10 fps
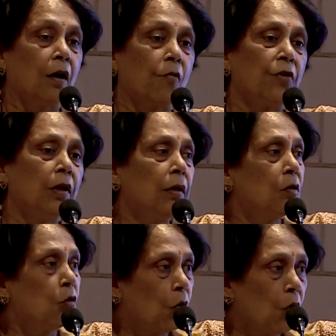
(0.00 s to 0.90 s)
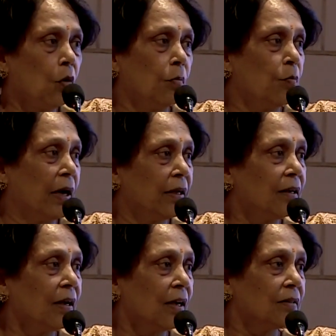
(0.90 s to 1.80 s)
We know by
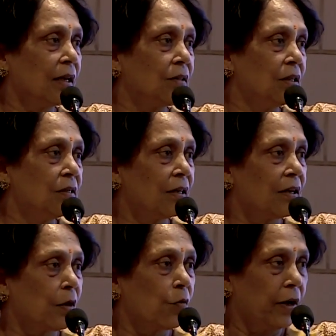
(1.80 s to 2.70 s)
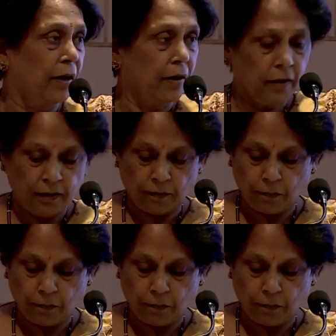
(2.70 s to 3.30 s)
and large that these are required,